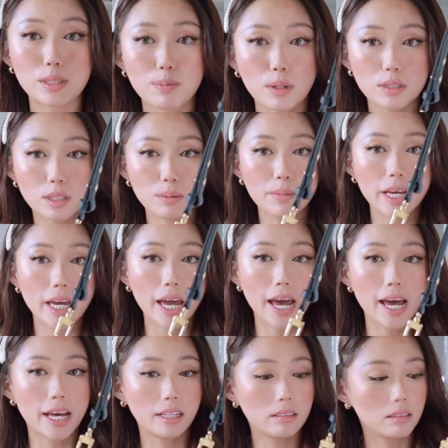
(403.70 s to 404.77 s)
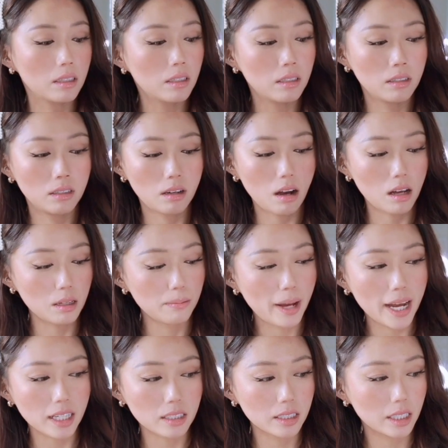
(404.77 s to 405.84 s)
spoke to me, and
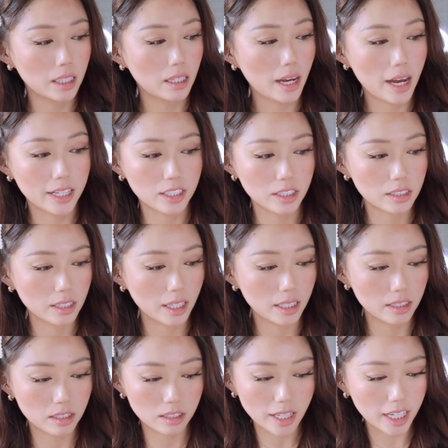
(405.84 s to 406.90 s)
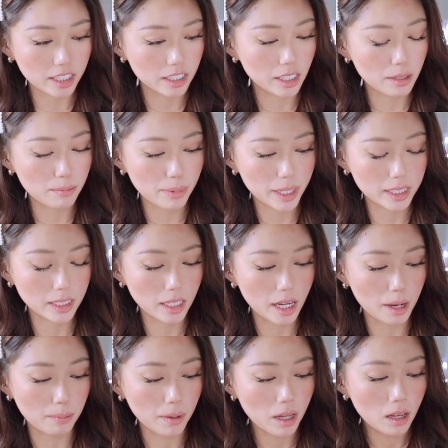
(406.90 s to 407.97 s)
automatically I just kind of snatched it and picked it
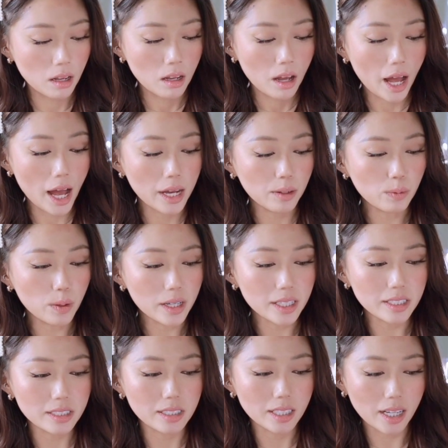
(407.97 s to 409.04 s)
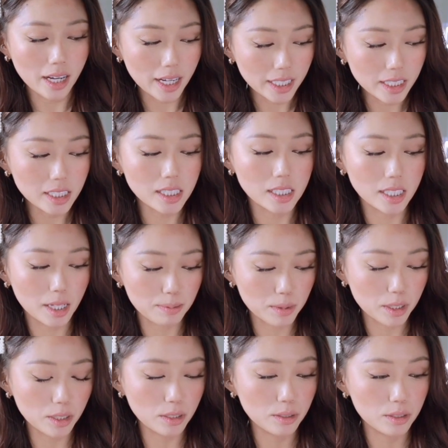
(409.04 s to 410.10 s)
up. I was kind of
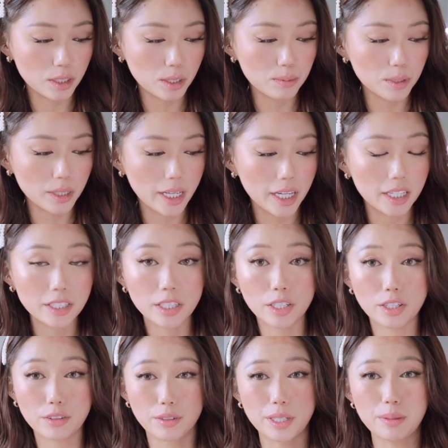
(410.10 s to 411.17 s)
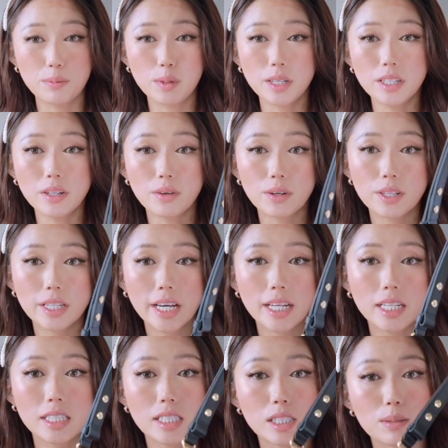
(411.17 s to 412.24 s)
skeptical in terms of getting the cream one or
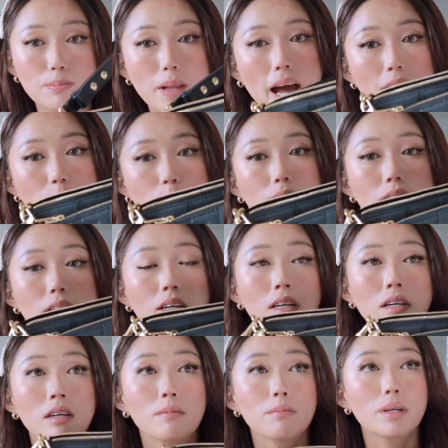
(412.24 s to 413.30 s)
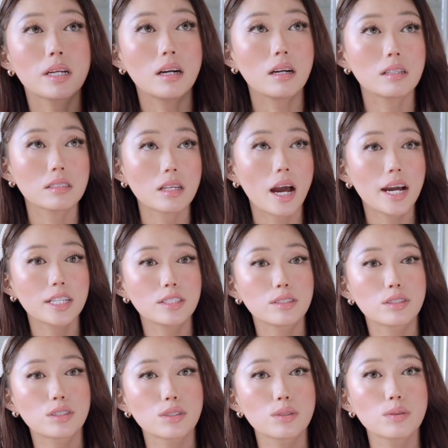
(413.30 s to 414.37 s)
getting this black one because I
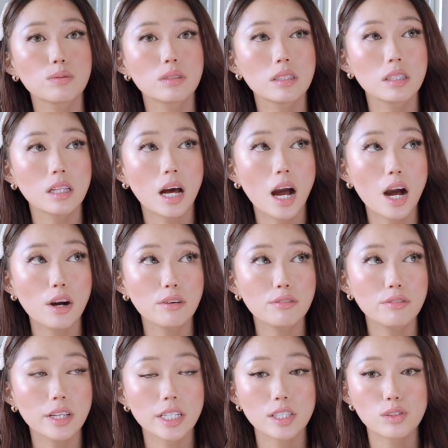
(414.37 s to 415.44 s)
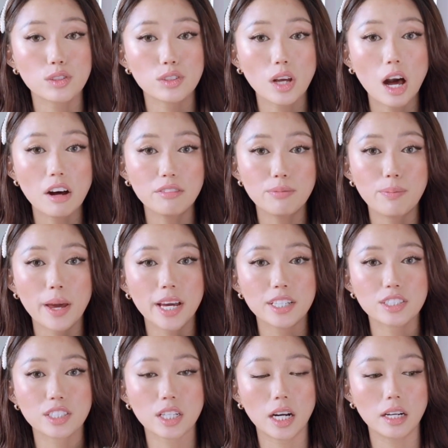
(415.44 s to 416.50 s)
do love like a soft
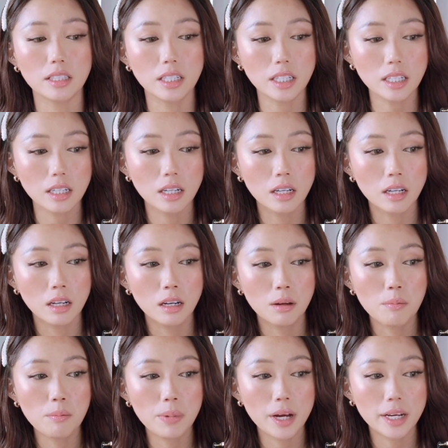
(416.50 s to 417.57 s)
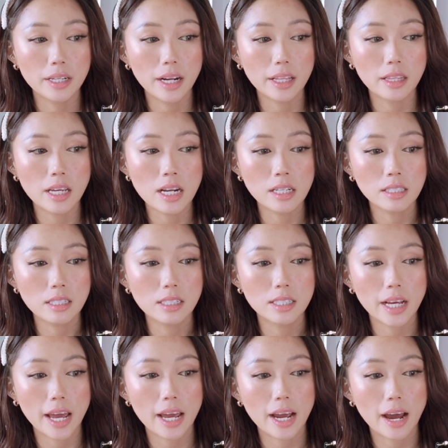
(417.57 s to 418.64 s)
beige color, but at the end of the
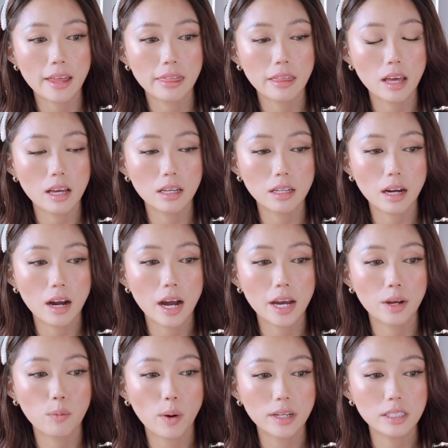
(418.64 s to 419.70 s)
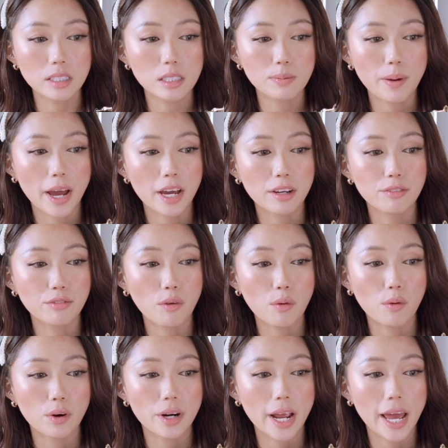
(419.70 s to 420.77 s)
day I think I wanted this bag
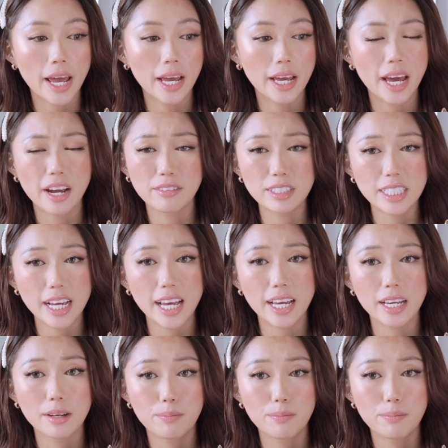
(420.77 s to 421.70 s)
for a everyday